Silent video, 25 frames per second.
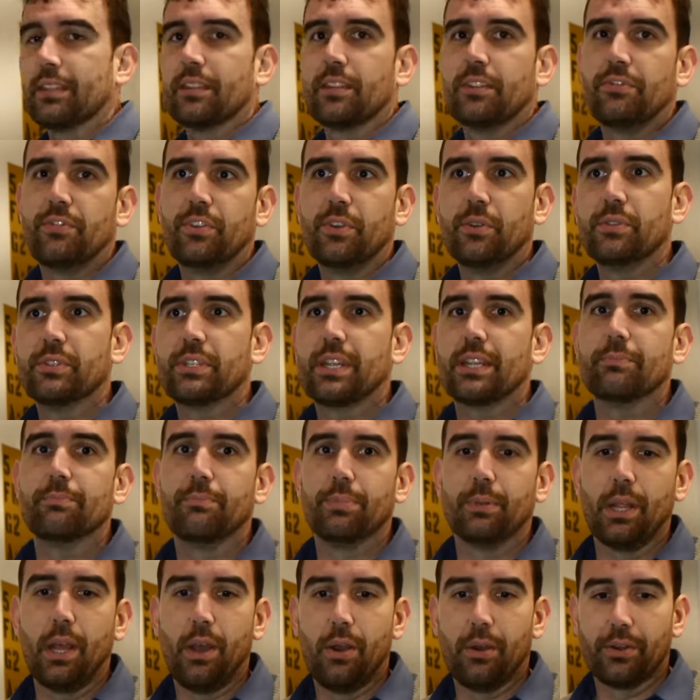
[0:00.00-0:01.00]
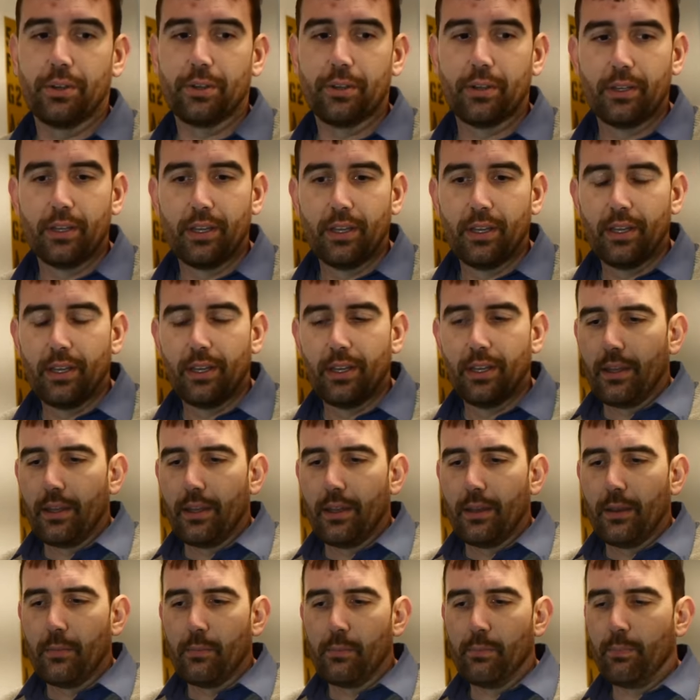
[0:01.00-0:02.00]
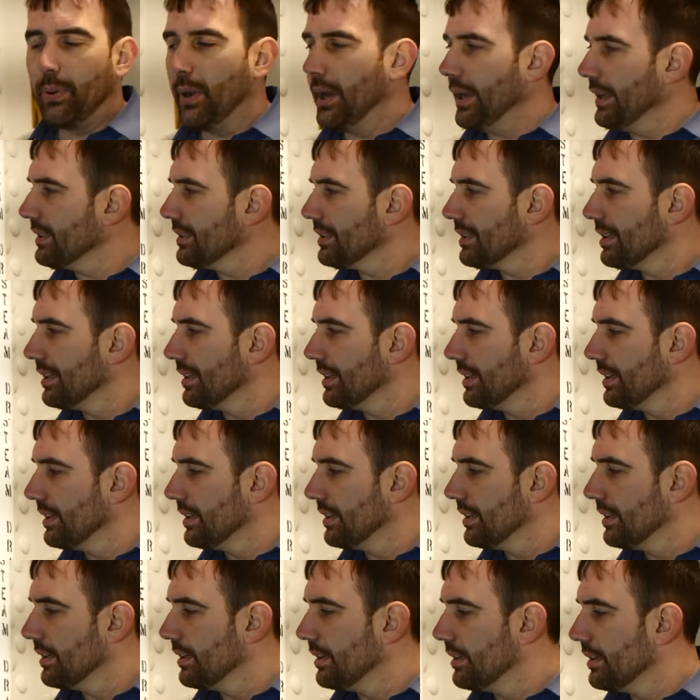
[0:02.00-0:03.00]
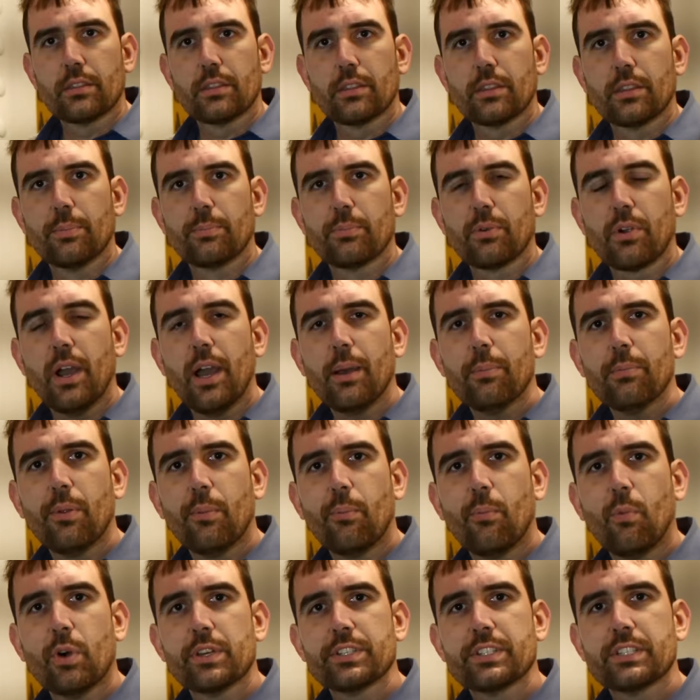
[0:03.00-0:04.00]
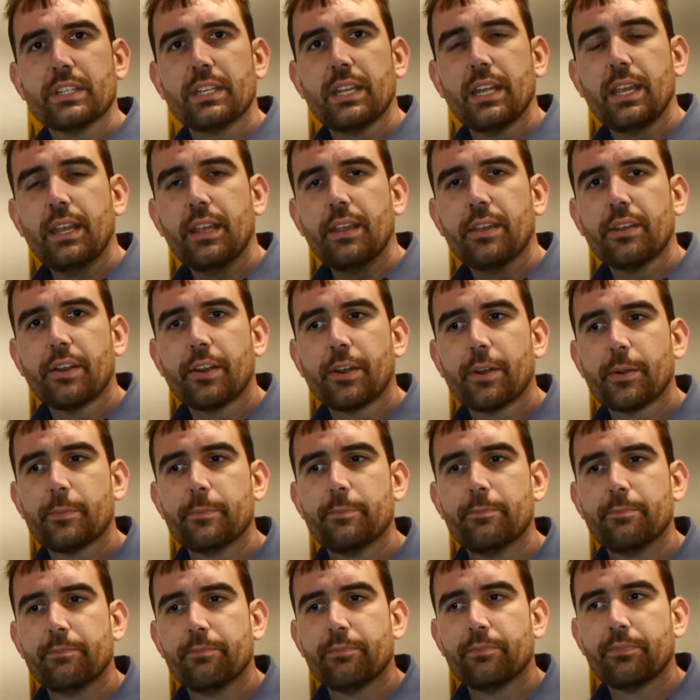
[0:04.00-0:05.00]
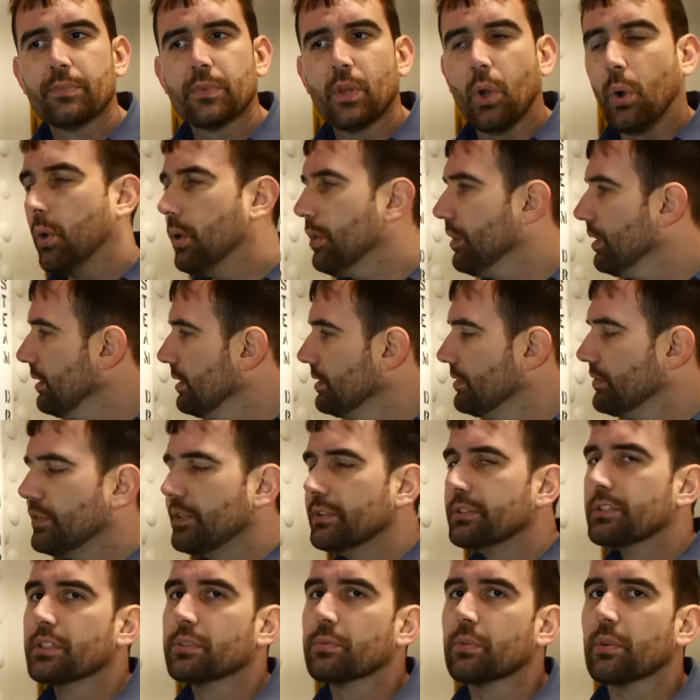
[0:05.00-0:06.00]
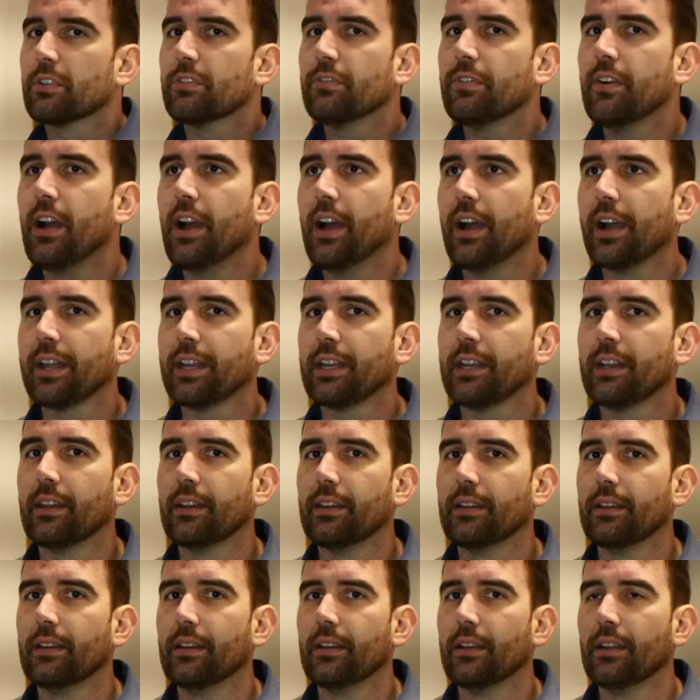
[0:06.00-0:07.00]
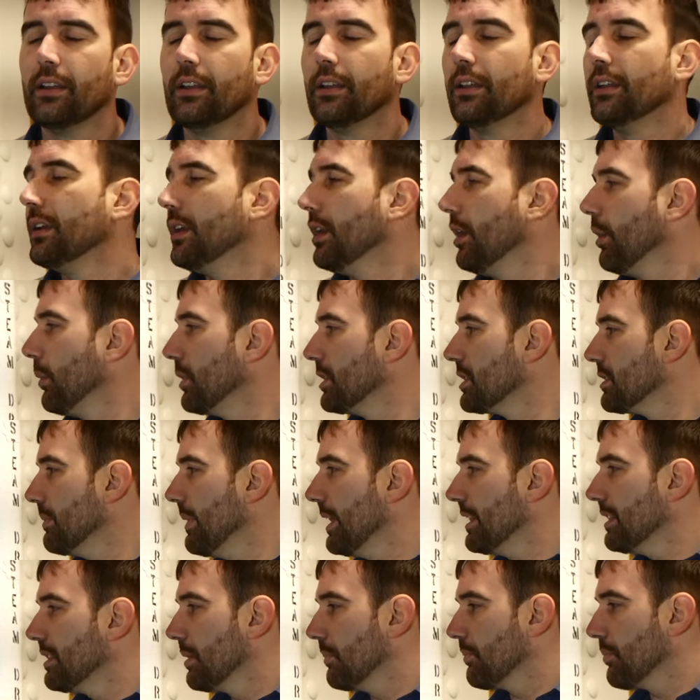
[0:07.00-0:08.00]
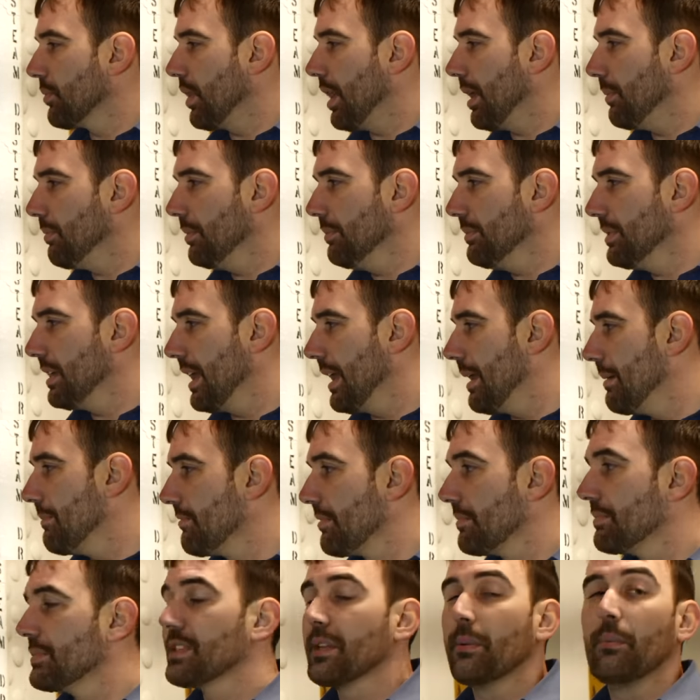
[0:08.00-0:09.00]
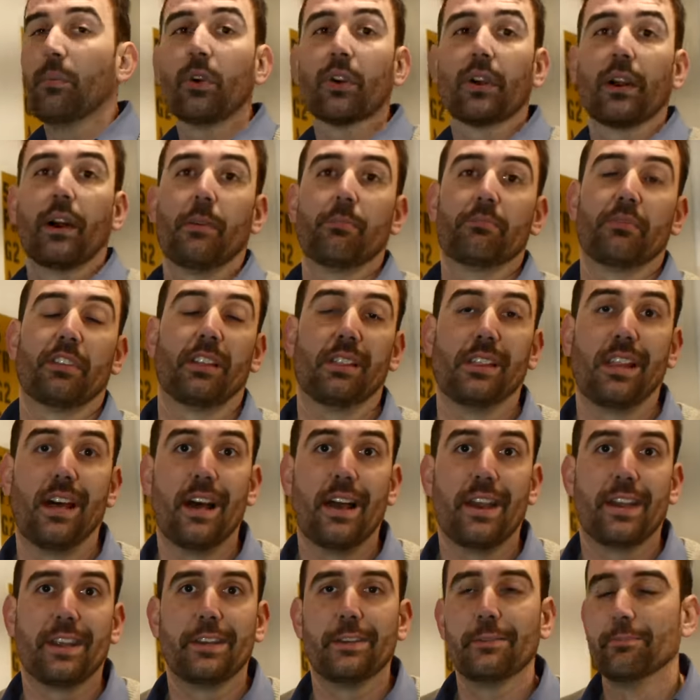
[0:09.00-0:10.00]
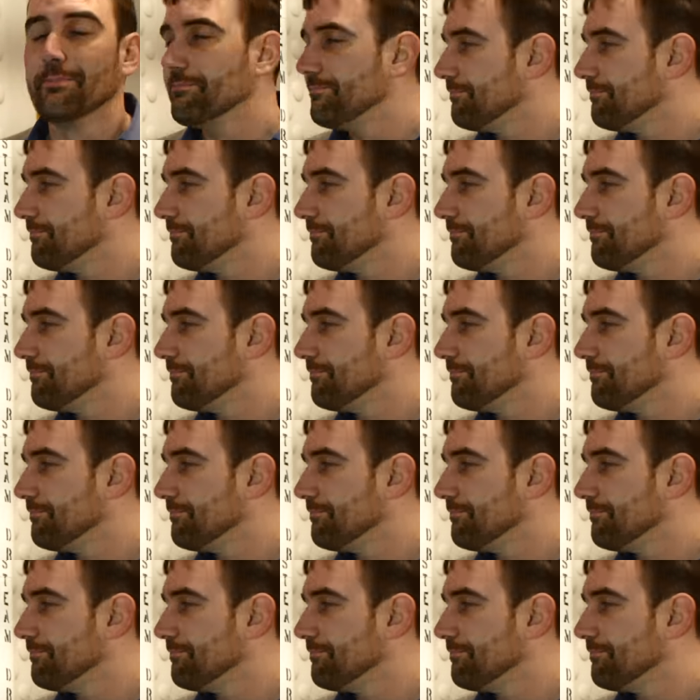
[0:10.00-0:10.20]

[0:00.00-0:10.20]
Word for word: that the fuse had blown. But the problem wasn't here. All these fuses were fine which meant the problem came from somewhere up the line.